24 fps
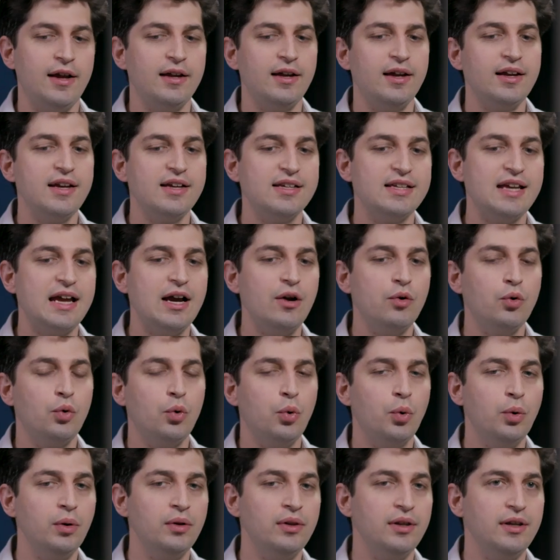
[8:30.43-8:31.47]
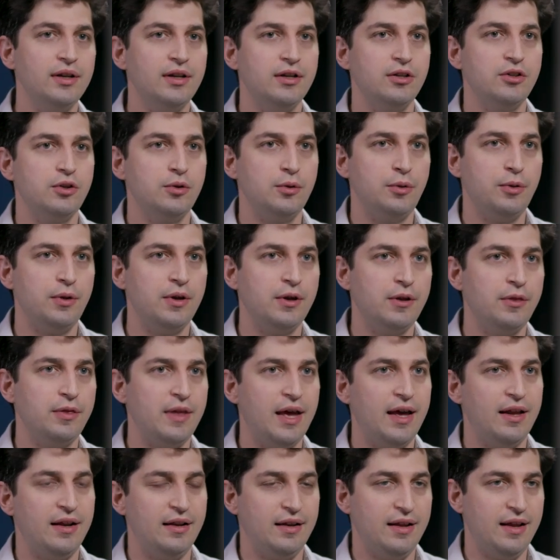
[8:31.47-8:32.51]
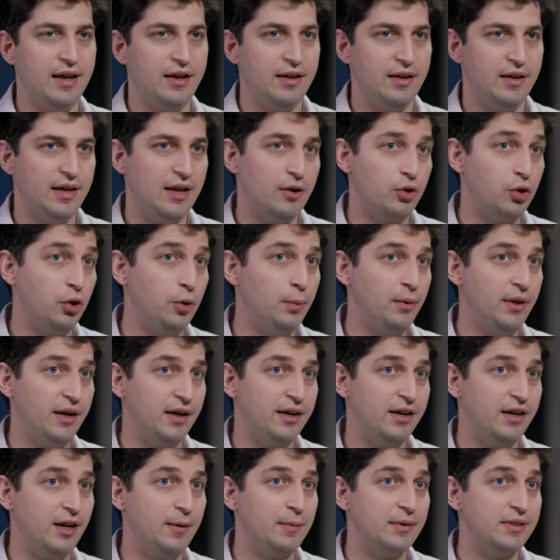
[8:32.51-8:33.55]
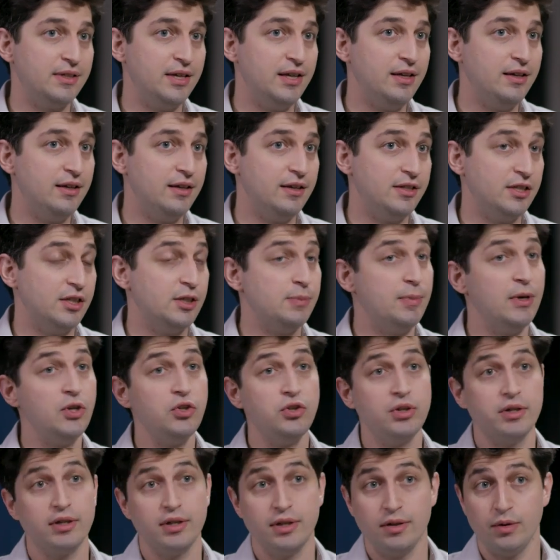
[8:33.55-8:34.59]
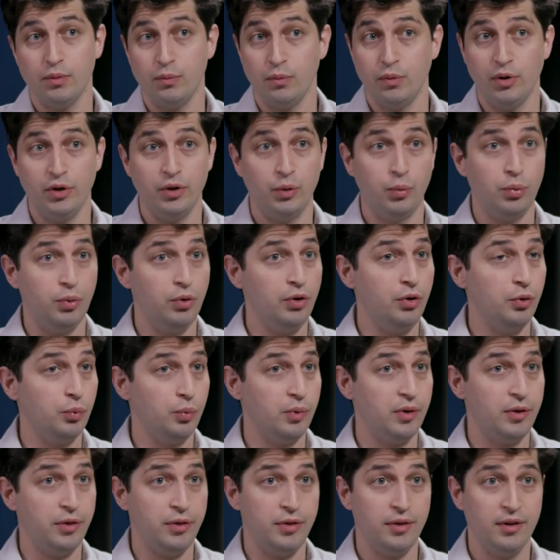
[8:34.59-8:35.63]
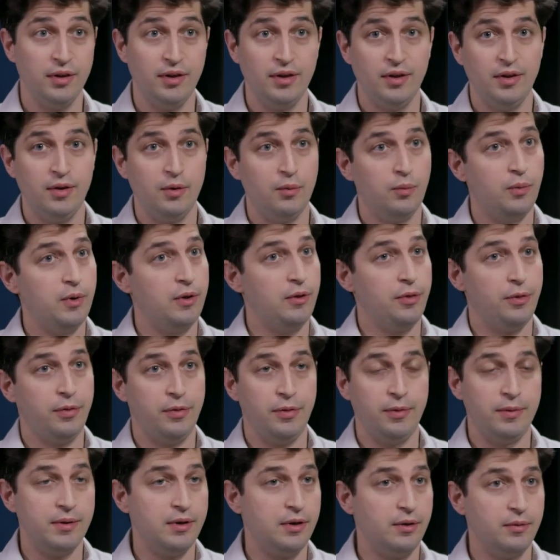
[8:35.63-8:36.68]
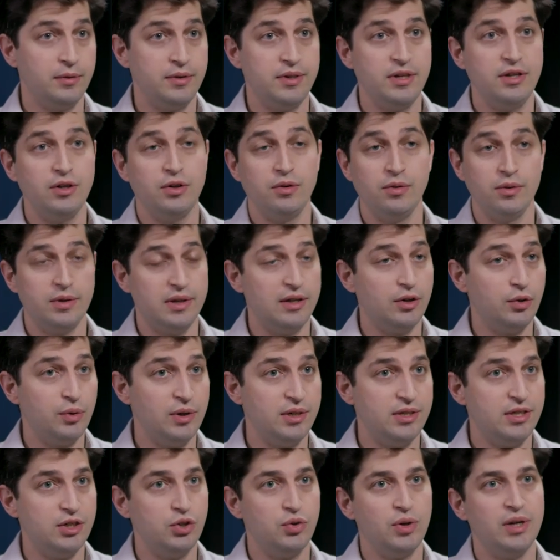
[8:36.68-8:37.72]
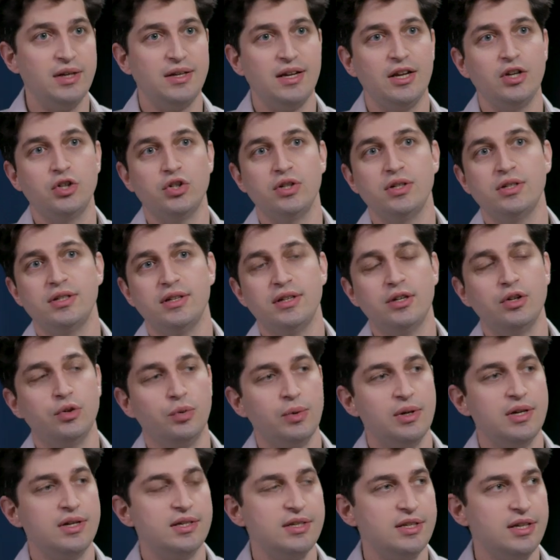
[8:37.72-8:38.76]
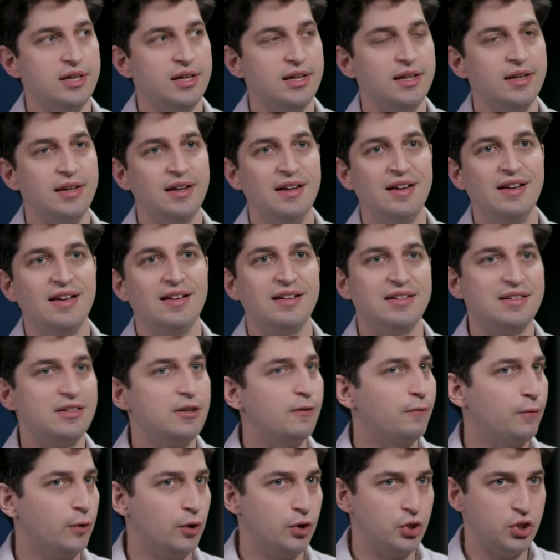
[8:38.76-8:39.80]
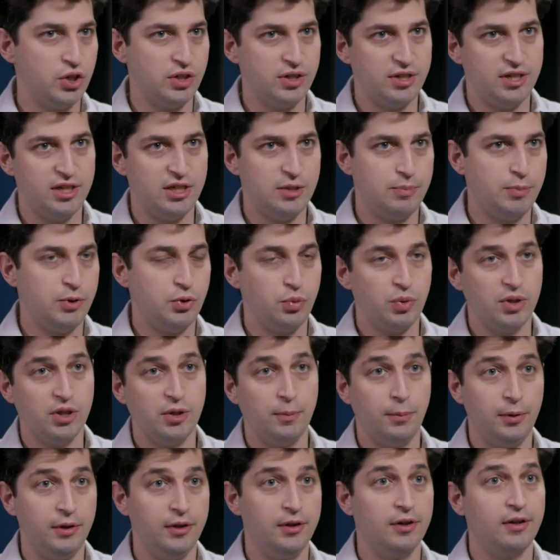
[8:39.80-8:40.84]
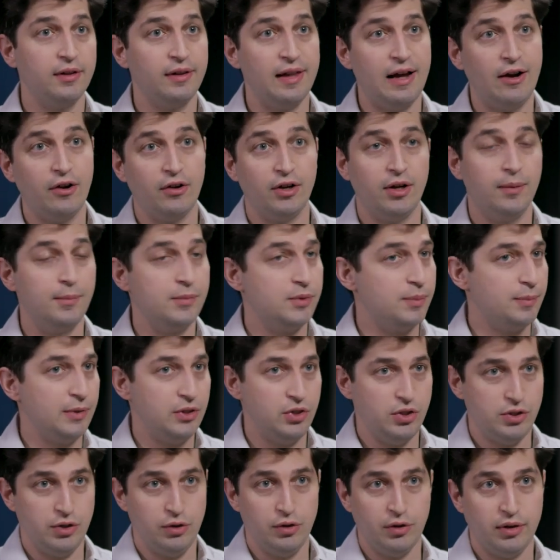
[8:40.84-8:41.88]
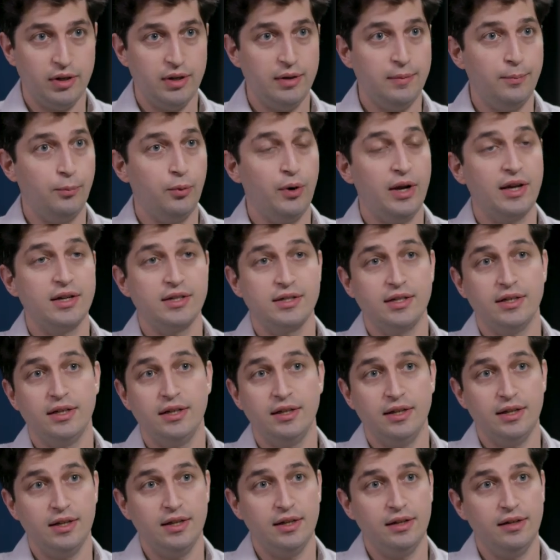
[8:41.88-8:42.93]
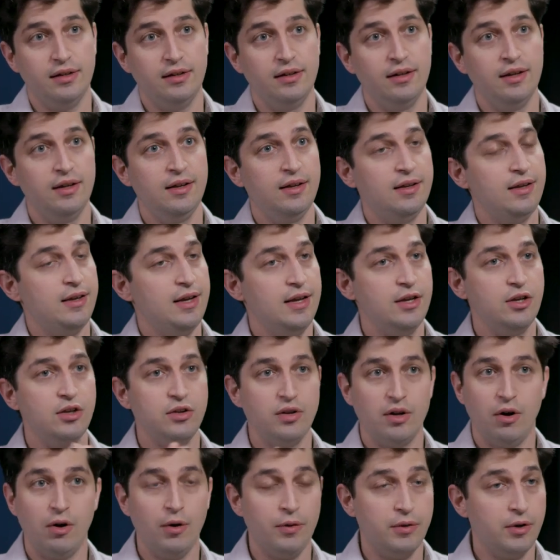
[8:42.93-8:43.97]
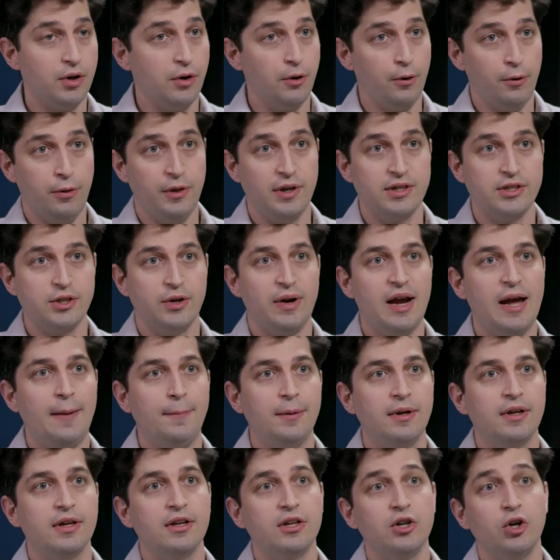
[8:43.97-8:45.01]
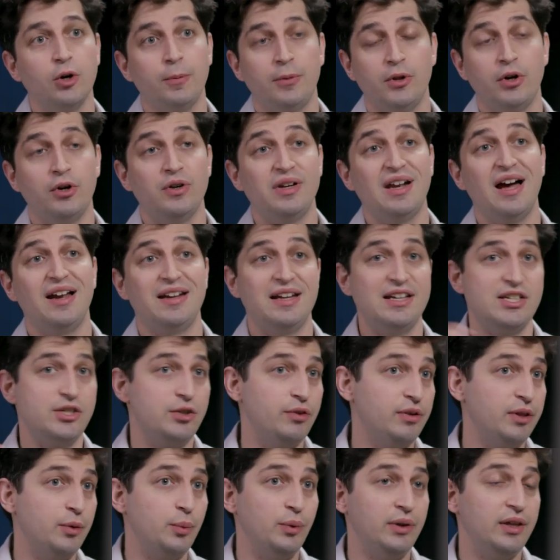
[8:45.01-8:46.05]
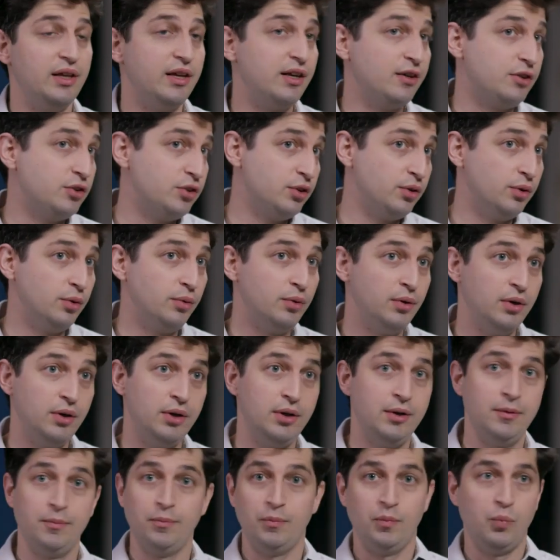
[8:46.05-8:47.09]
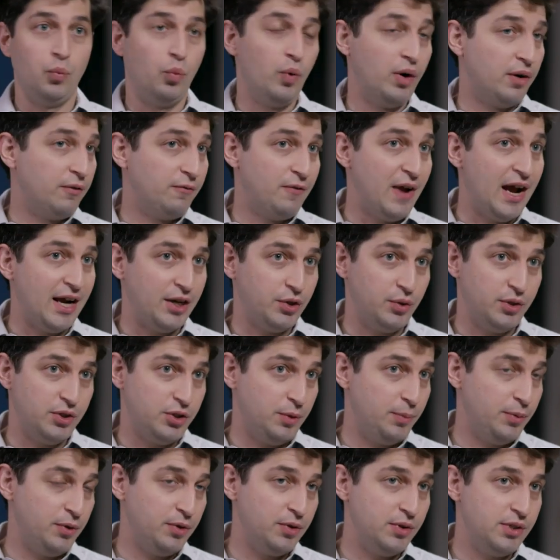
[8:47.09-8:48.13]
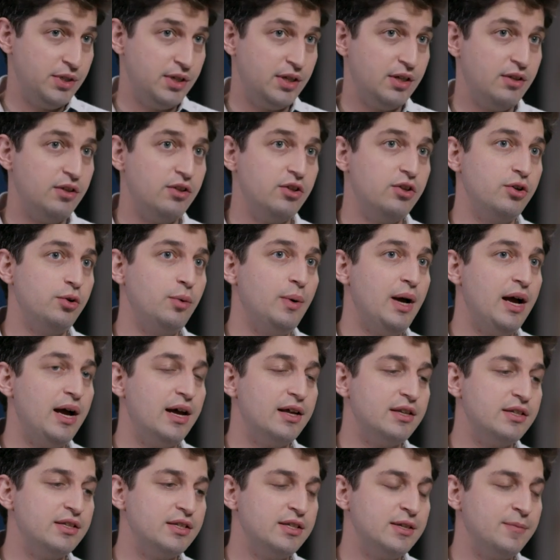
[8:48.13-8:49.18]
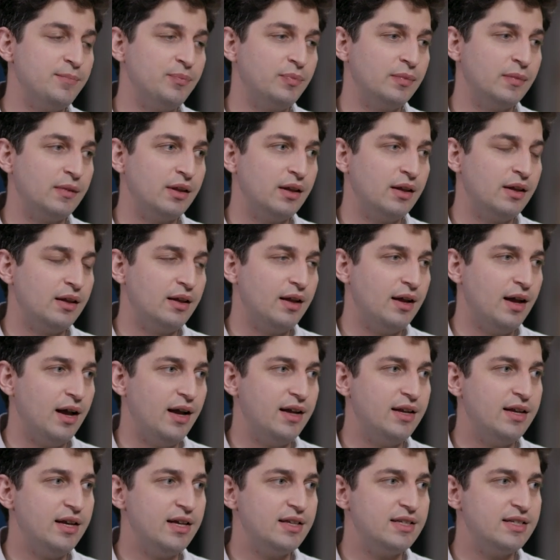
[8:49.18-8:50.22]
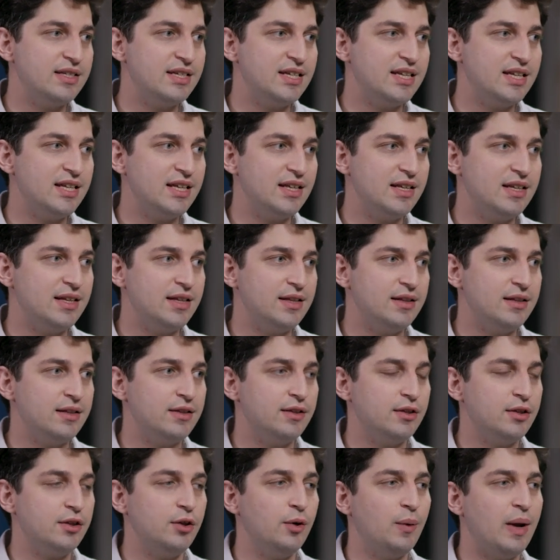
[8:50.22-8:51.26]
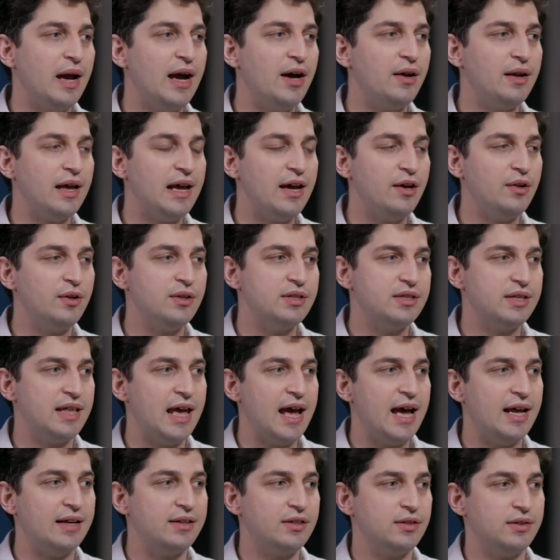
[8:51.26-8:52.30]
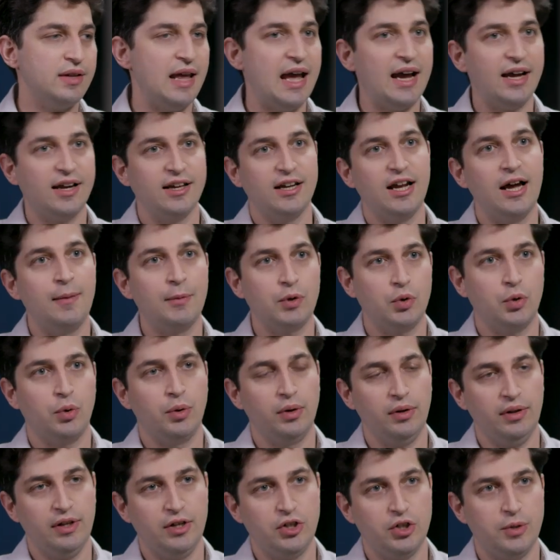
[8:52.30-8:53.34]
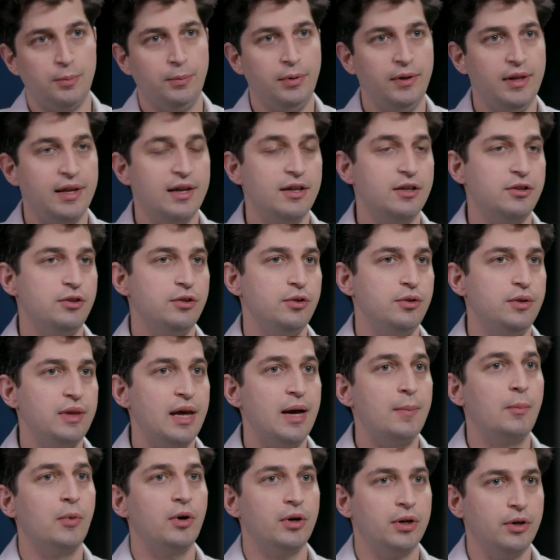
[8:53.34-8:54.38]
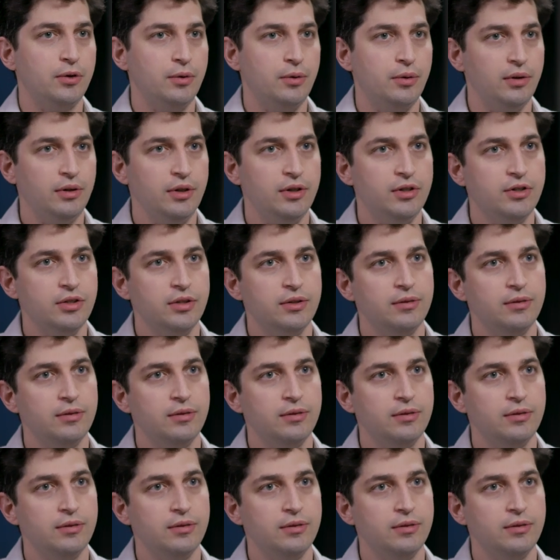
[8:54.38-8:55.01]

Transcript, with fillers: I, I guess how correlated do you think that global economic data is, especially yeah. we're in a world with with you know increasing trade tensions, increasing divergences between the political outcomes. I mean, just look at Brexit and and all the other things that are happening in Europe that are not necessarily related to what factories are producing in the U.S. Yeah. I guess you know, how, how does that economic correlation play into that market correlation?